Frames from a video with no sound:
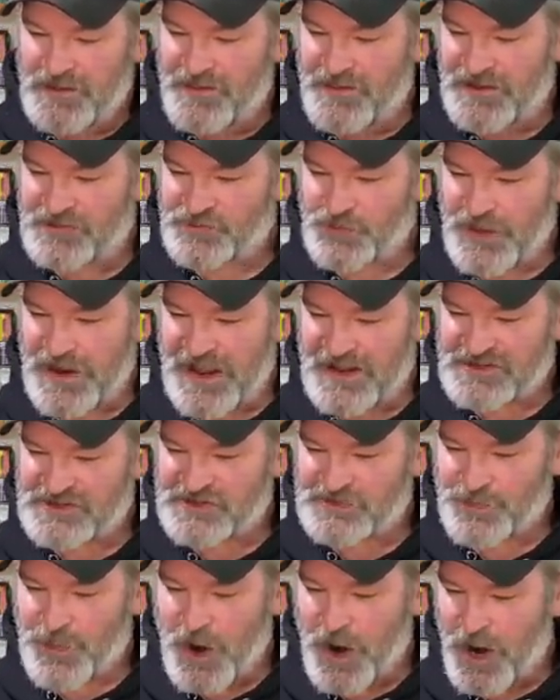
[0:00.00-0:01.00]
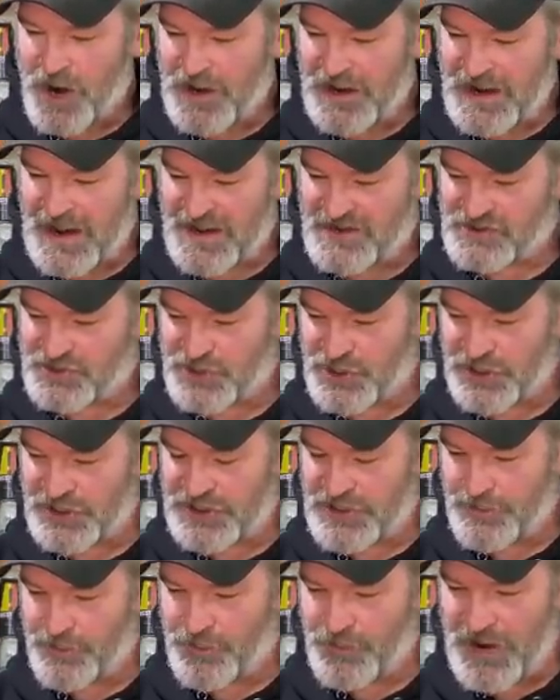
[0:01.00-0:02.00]
This one has spark. It has
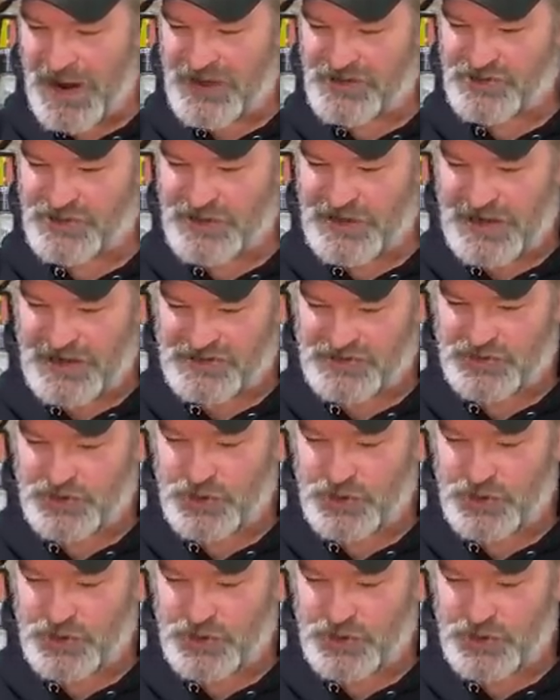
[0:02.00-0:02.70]
good compression. It has